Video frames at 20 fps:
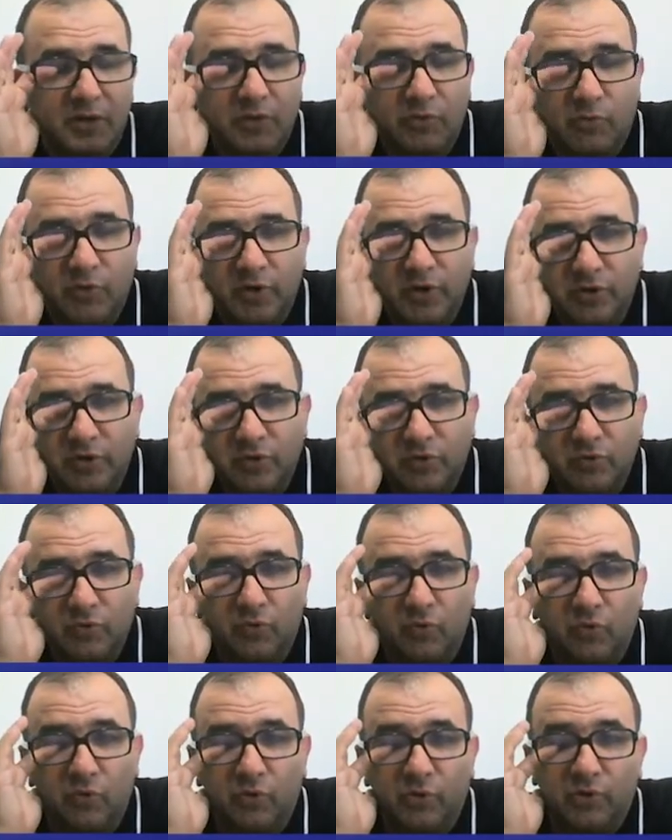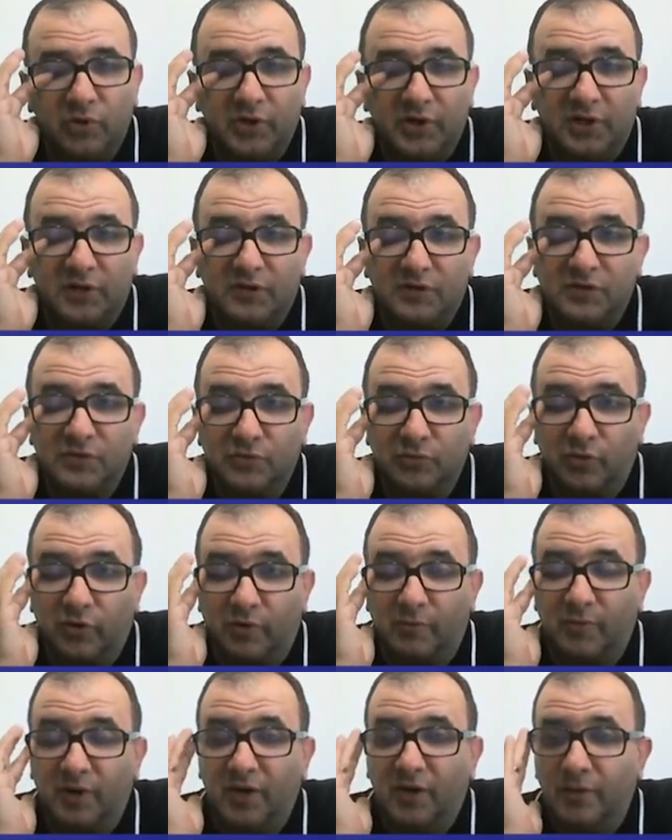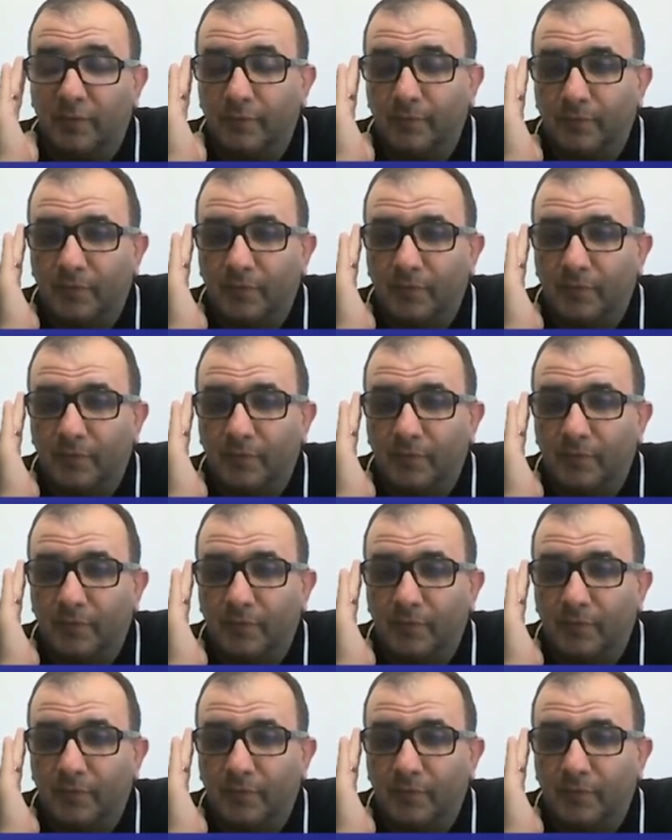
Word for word: queen d2, or that is normal,